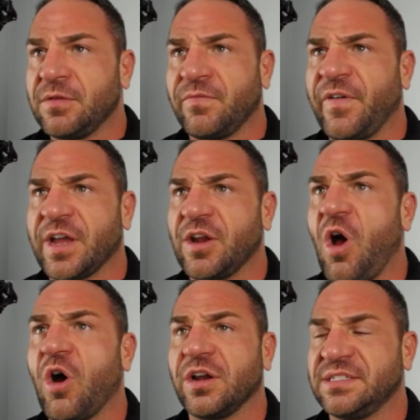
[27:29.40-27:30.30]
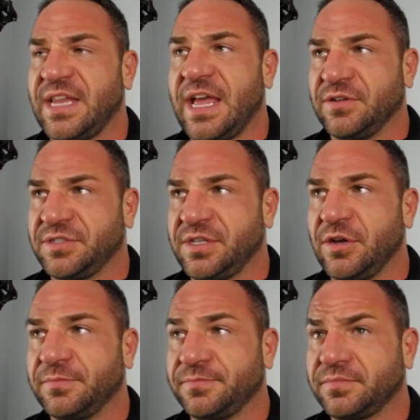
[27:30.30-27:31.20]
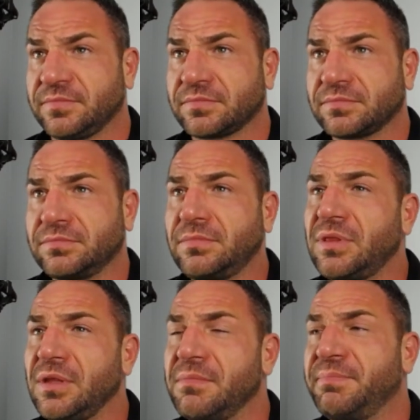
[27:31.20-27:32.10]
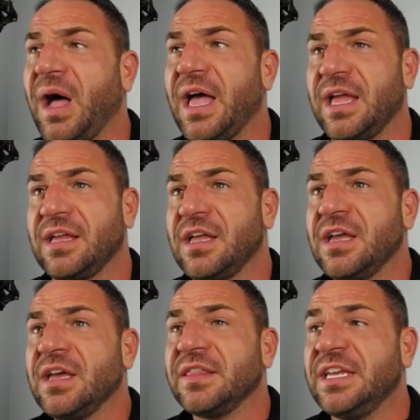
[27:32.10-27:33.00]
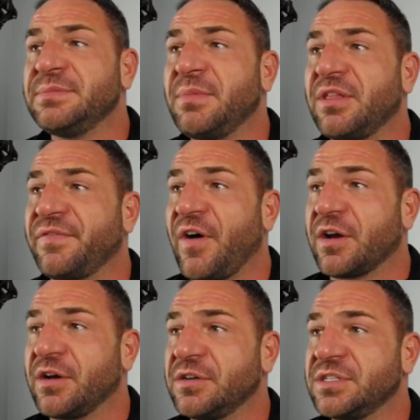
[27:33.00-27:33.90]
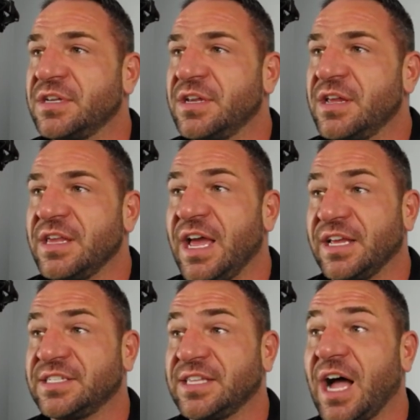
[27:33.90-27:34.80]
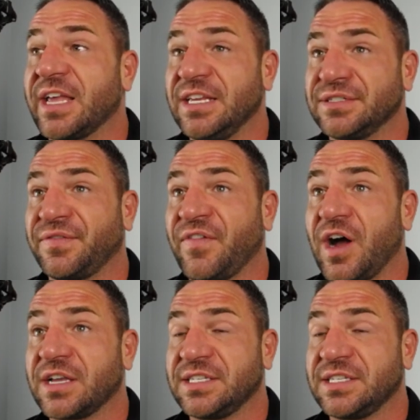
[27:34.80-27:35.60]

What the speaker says: Fucking hard as nails, too. But these motherfuckers, yeah, stocky as fuck.